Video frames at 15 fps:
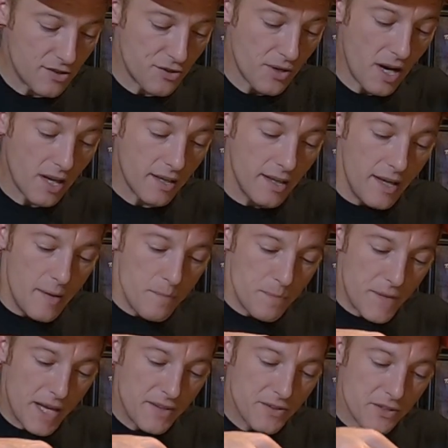truck,
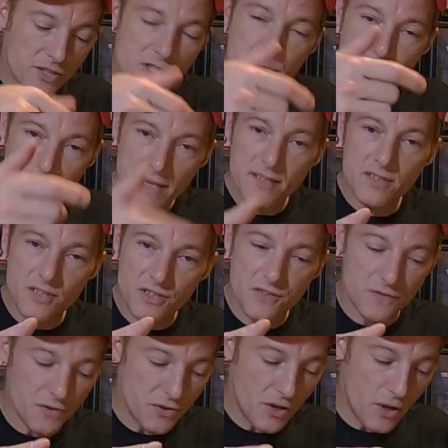and there's spaces
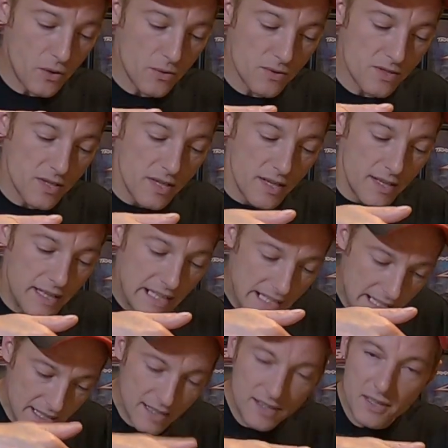for those
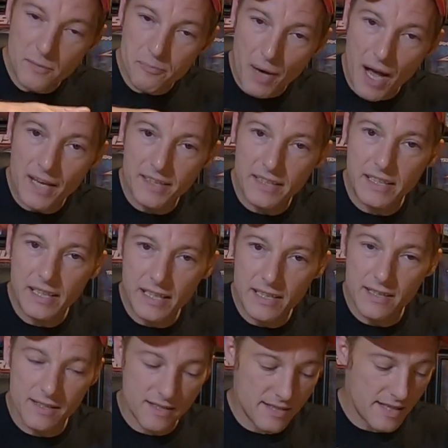in the body kit
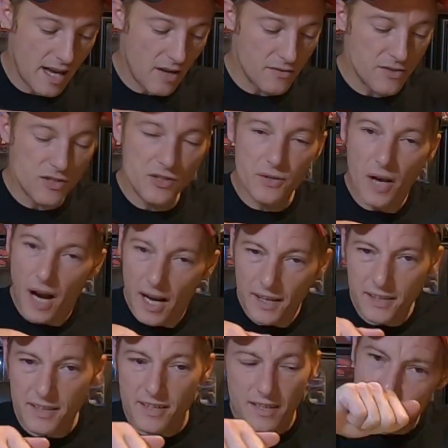itself, so you
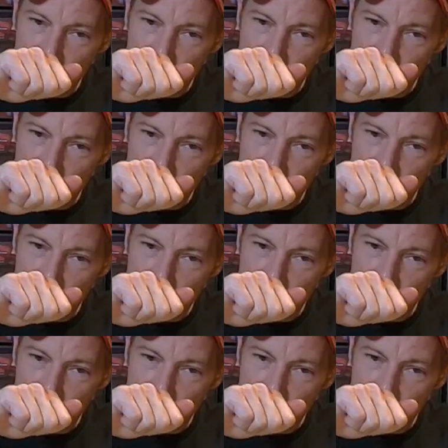kind of